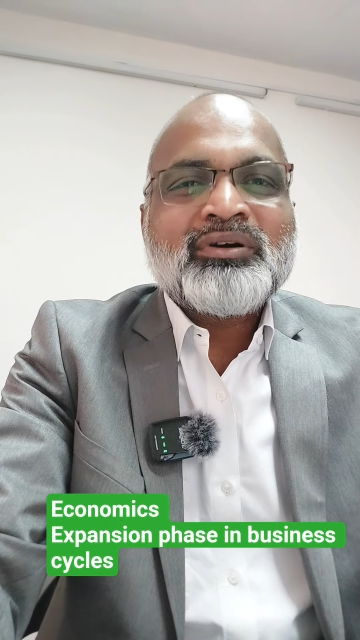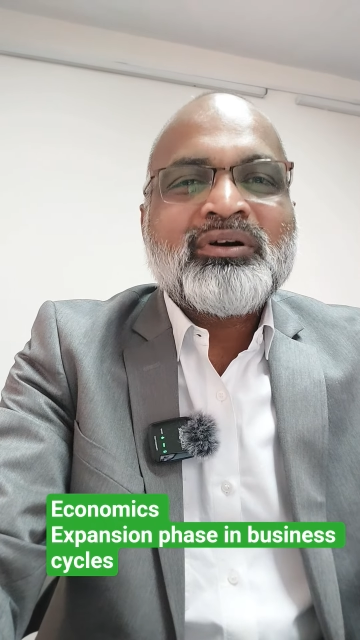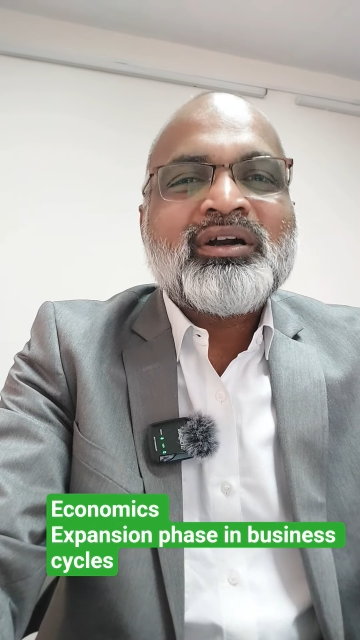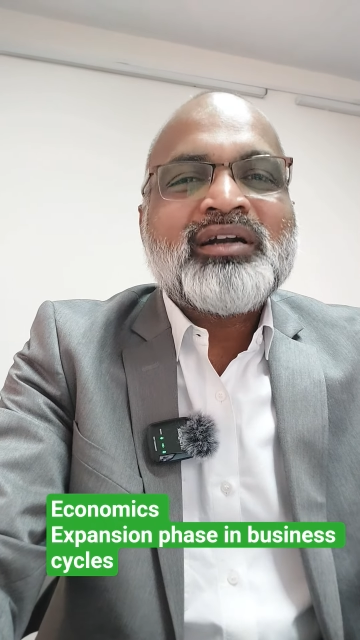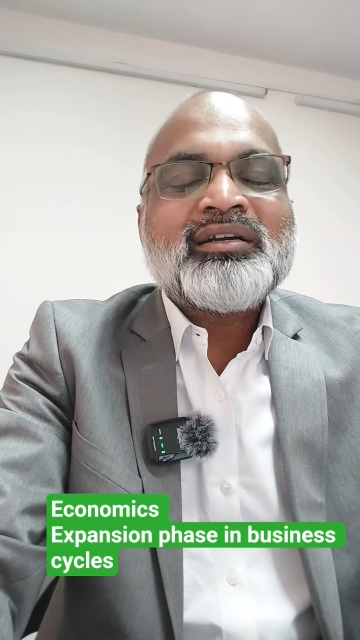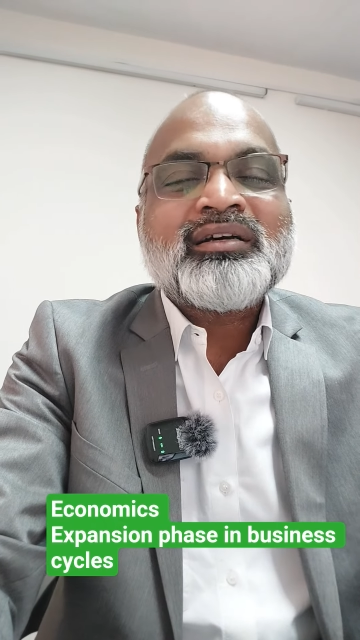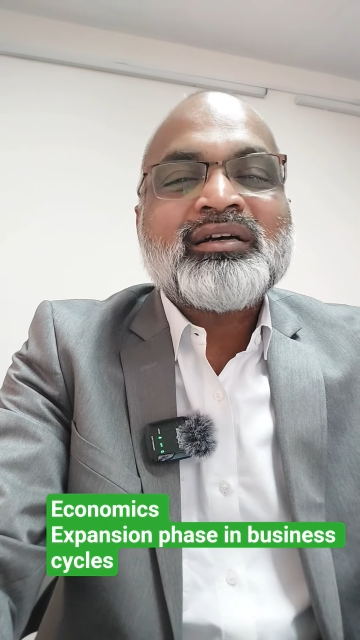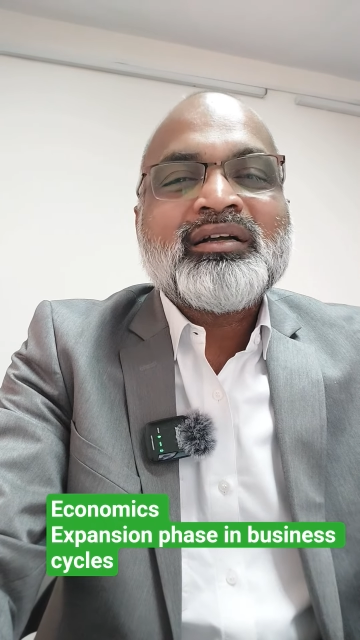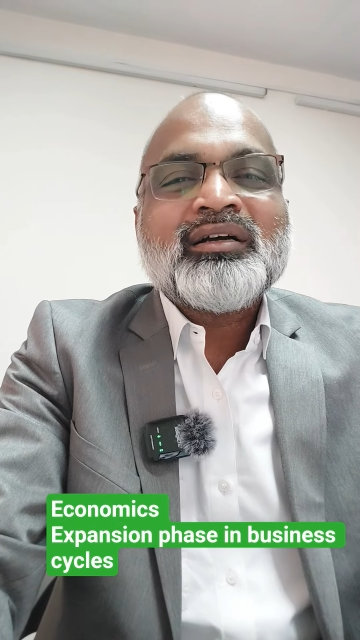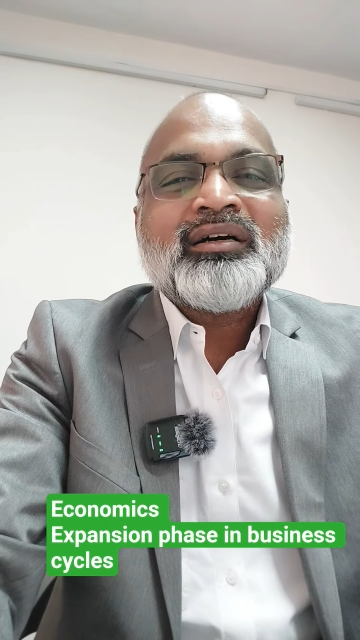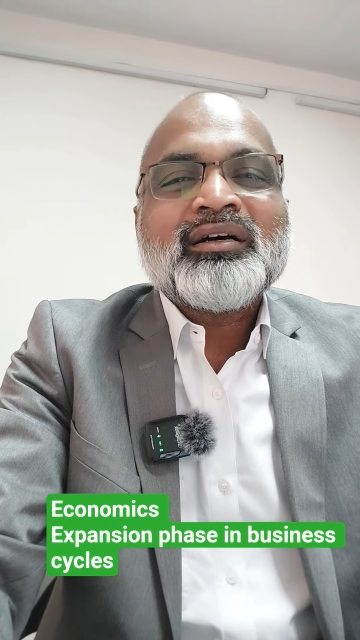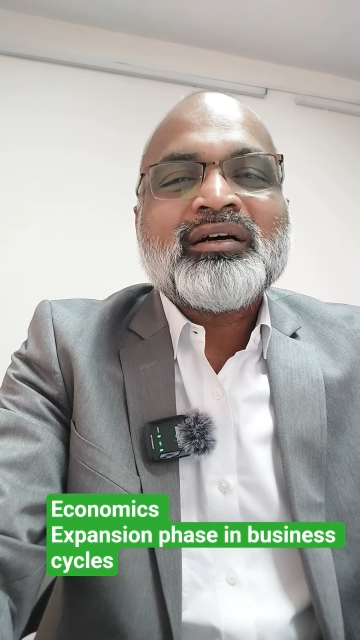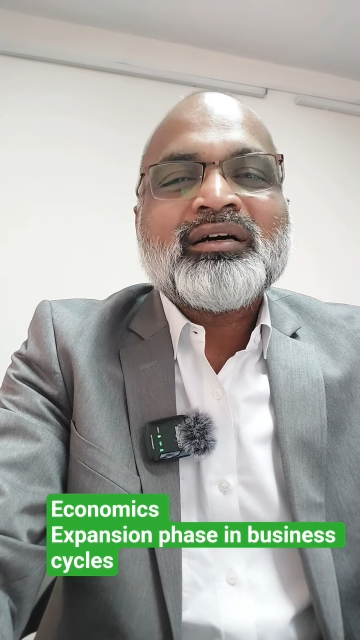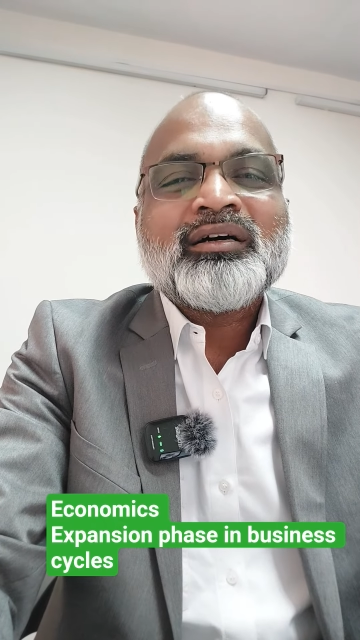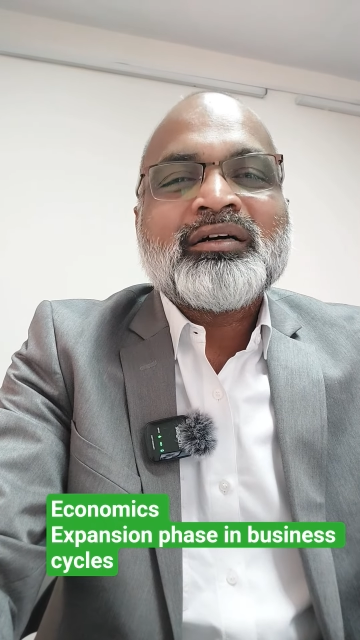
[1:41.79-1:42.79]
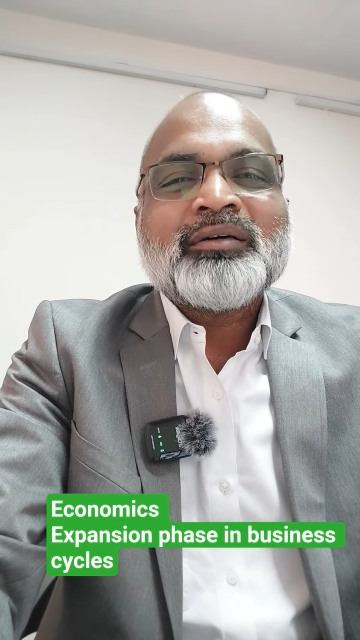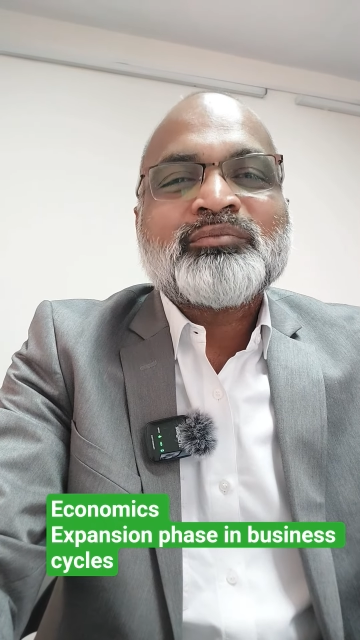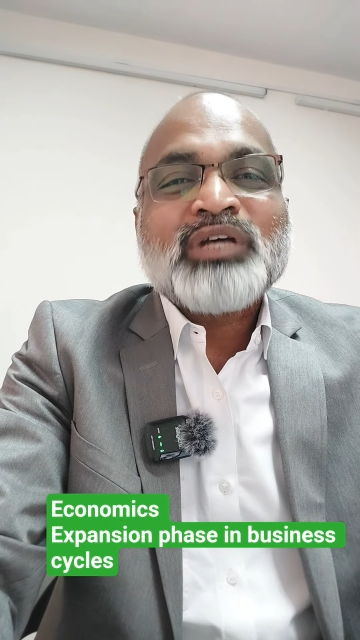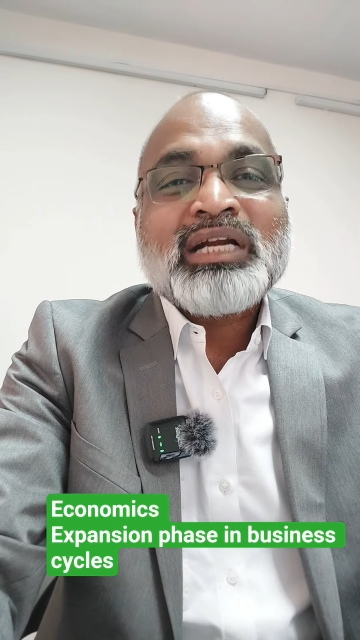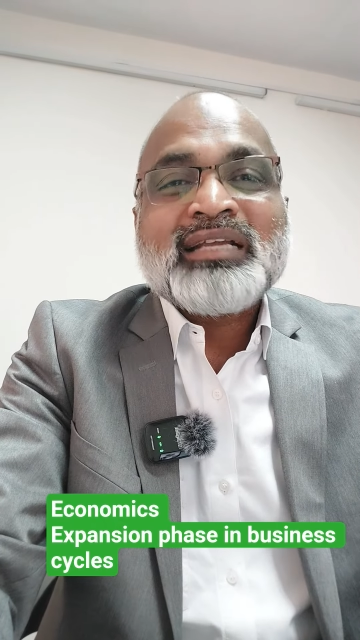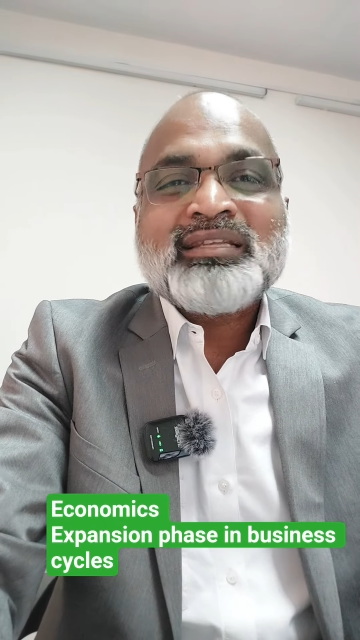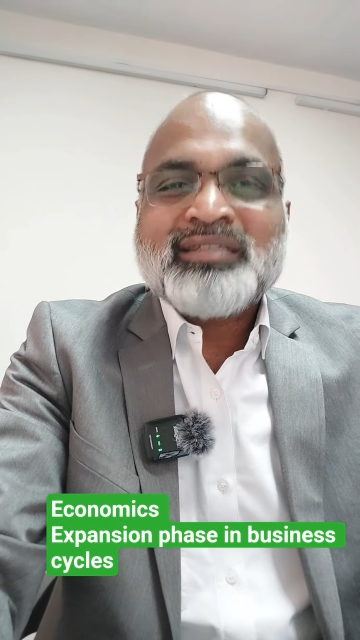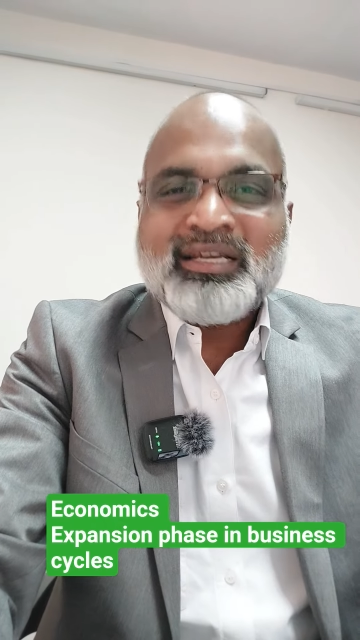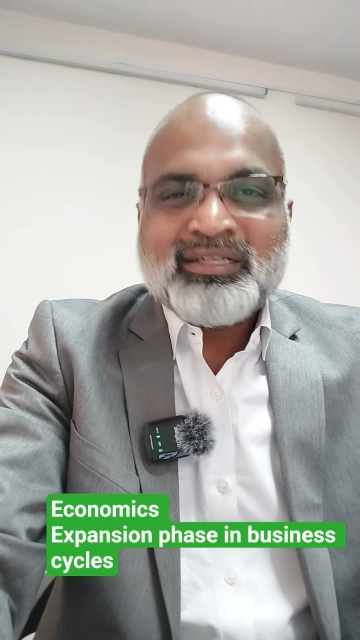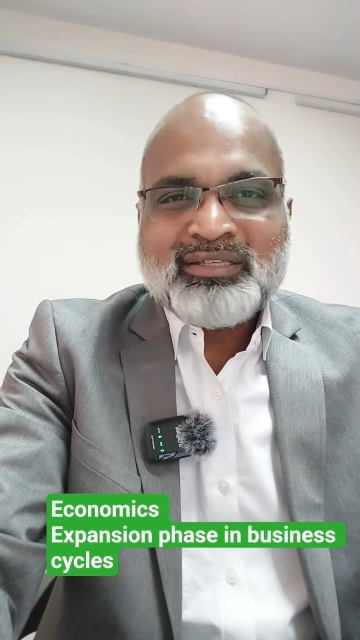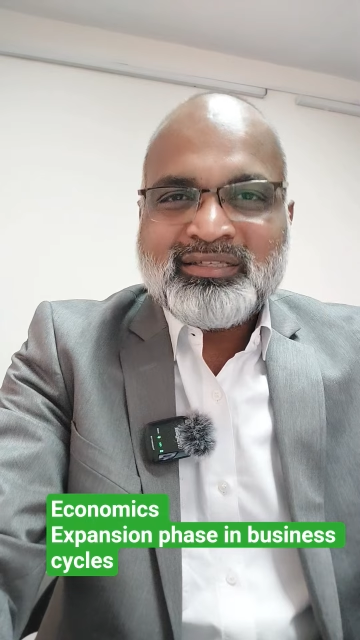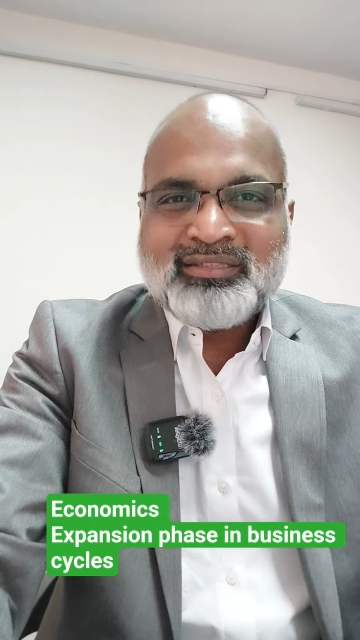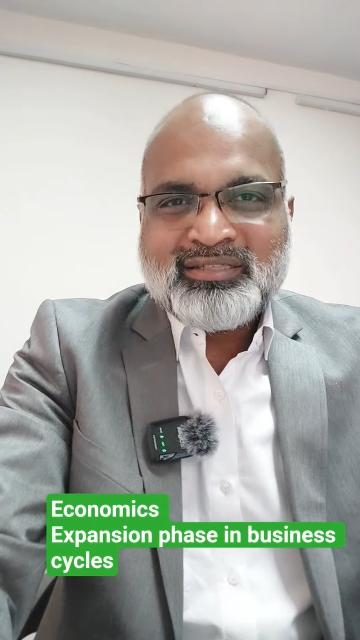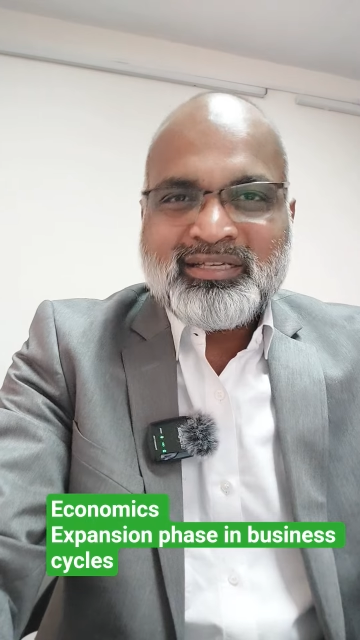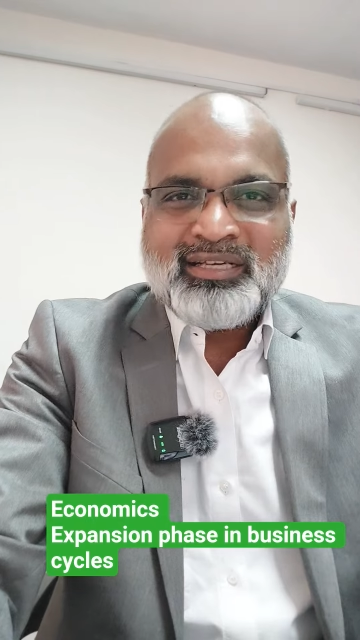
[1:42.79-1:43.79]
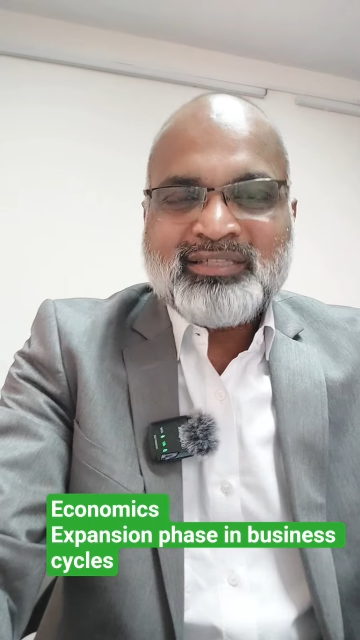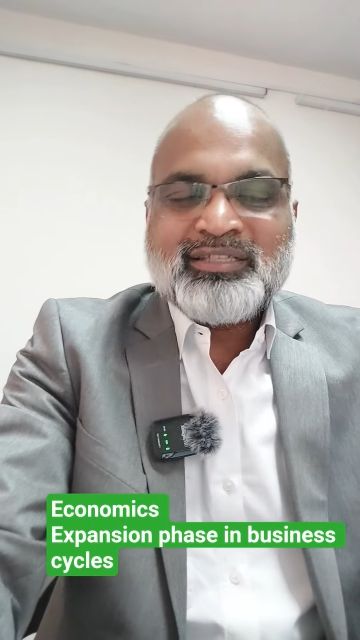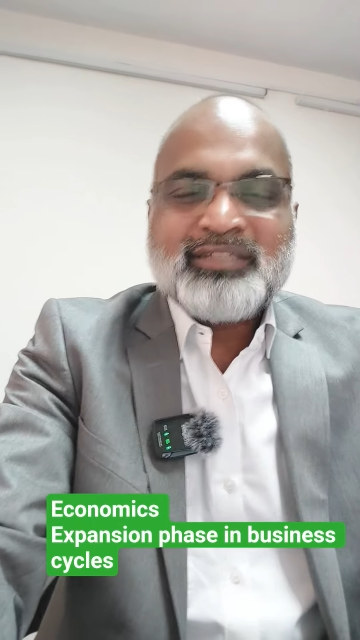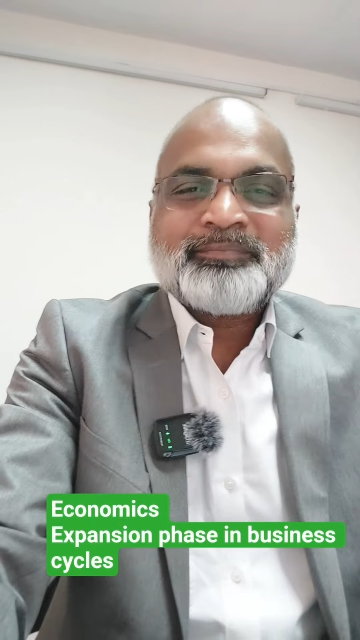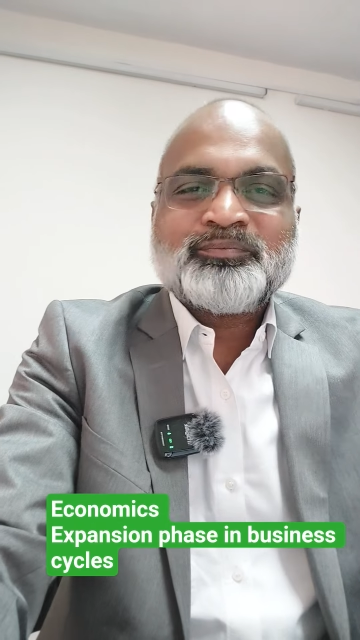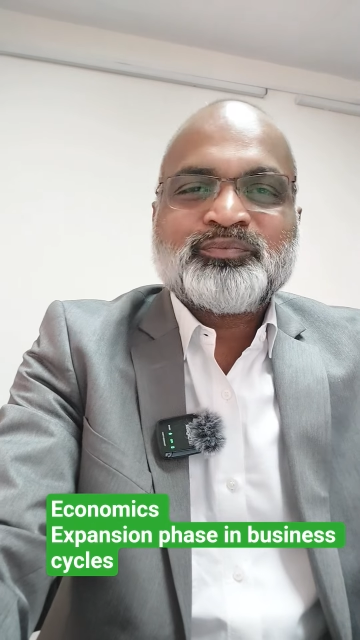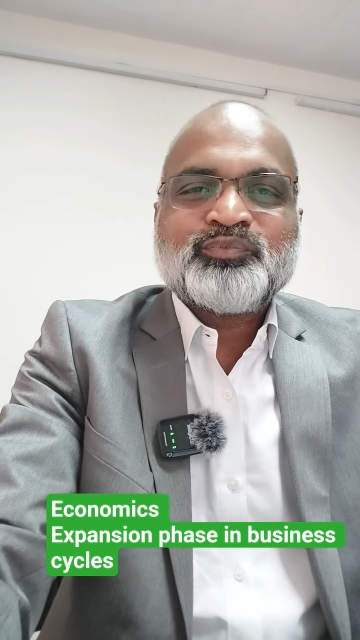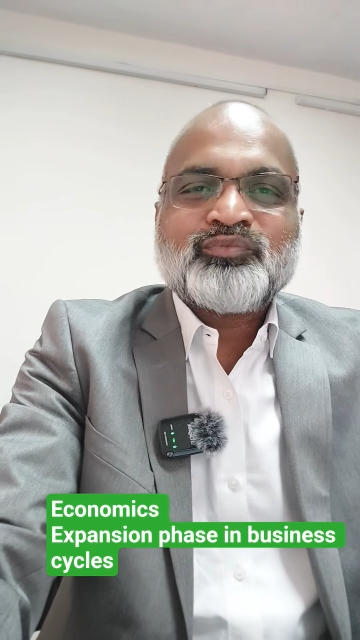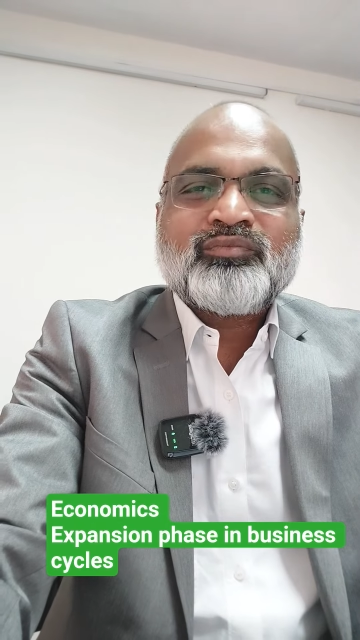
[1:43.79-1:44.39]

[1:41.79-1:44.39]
called recession stage.